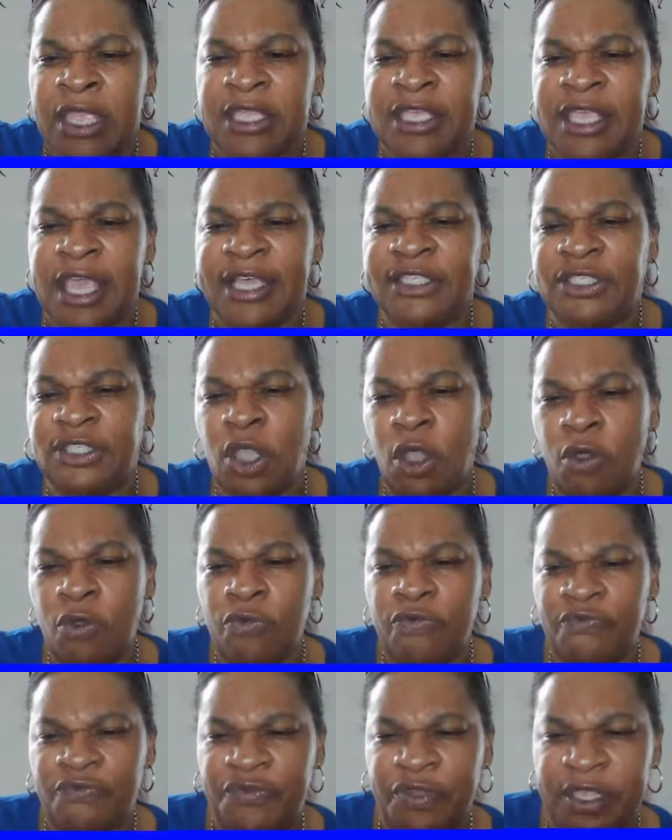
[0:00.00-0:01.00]
Yes,
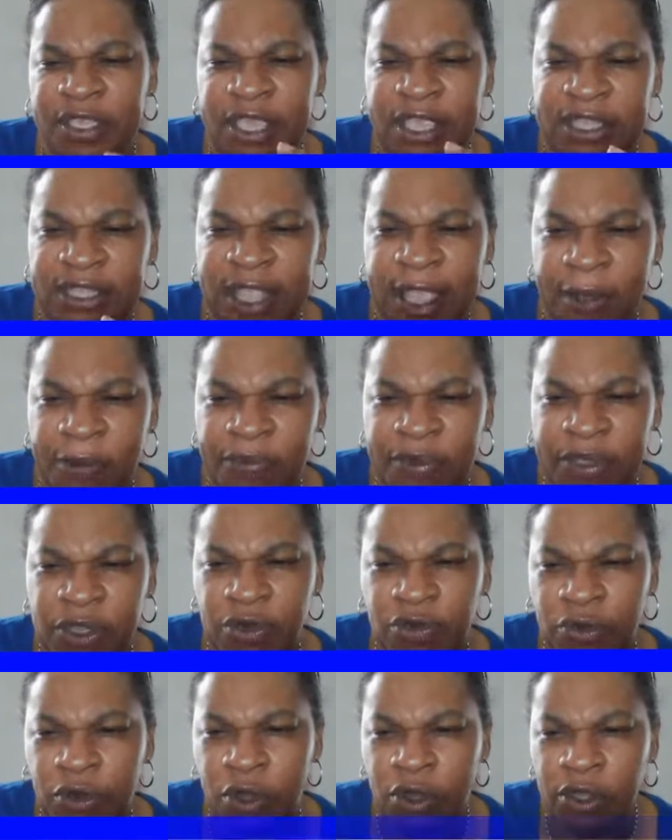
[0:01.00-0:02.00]
don't forget that
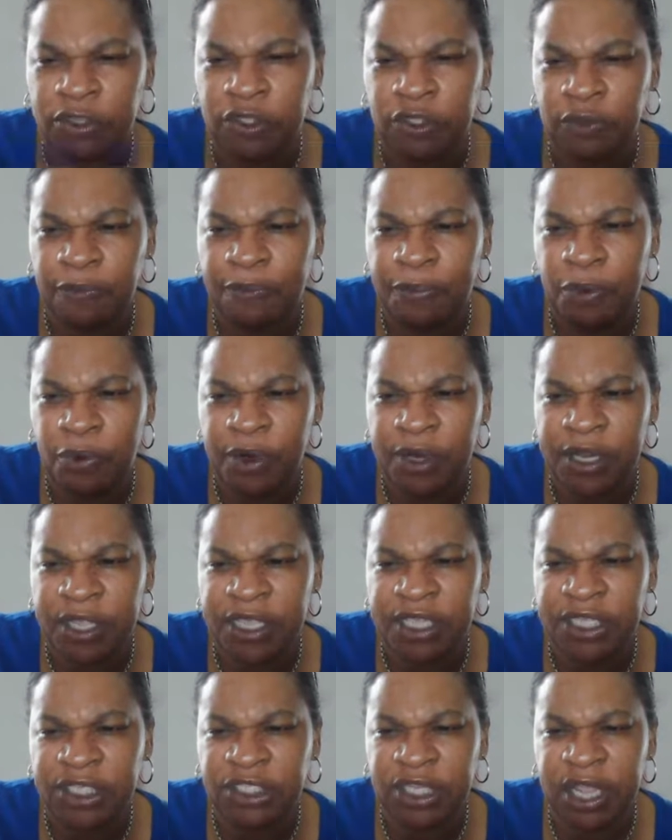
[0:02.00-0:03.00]
we cross support
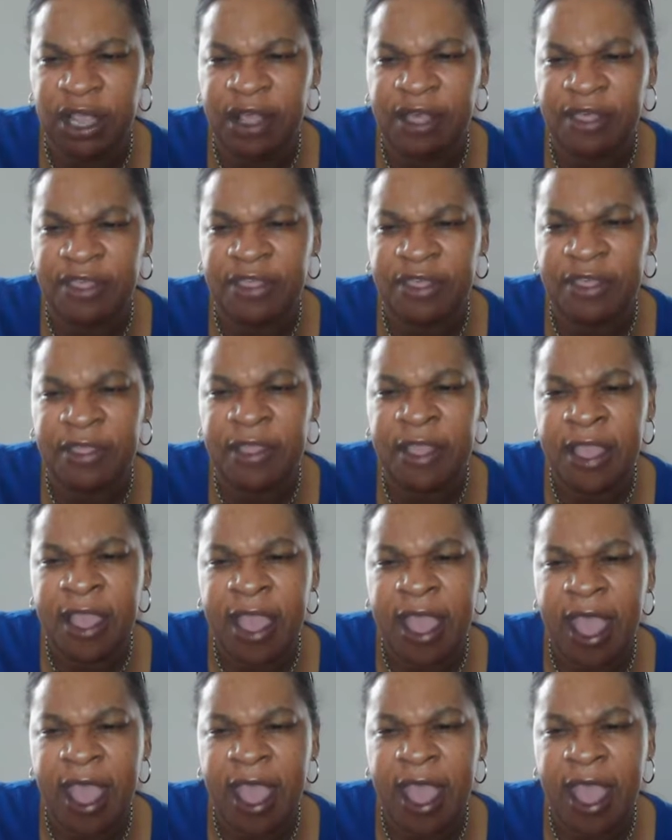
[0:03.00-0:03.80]
each other.